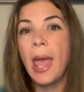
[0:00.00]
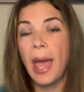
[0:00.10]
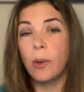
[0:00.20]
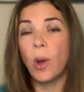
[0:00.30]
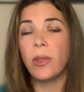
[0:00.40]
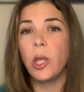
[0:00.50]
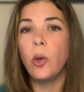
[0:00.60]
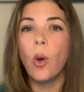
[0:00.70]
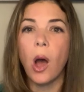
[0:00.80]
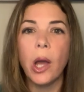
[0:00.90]
and whether
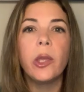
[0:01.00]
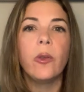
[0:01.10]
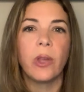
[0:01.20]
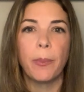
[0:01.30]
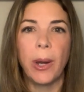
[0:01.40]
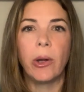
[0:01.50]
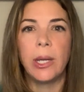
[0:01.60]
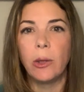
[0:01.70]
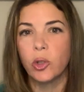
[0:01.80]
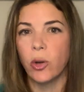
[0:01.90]
you are using
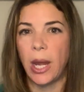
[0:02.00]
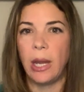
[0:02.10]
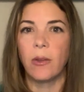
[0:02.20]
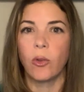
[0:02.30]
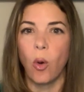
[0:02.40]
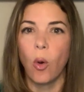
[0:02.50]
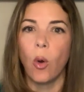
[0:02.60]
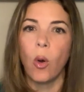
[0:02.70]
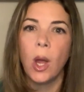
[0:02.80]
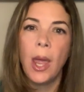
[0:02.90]
peritoneal drains
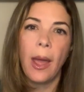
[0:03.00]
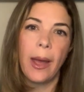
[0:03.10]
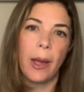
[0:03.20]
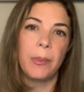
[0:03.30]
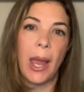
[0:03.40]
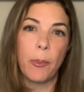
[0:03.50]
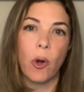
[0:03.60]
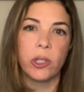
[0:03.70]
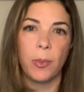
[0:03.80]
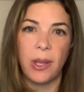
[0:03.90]
or um,
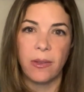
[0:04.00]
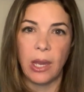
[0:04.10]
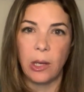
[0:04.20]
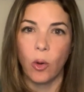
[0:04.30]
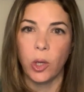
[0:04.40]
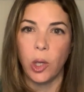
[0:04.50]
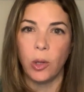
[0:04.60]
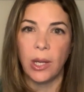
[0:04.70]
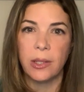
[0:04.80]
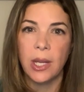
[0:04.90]
laparotomies in your
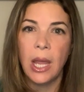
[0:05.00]
unit.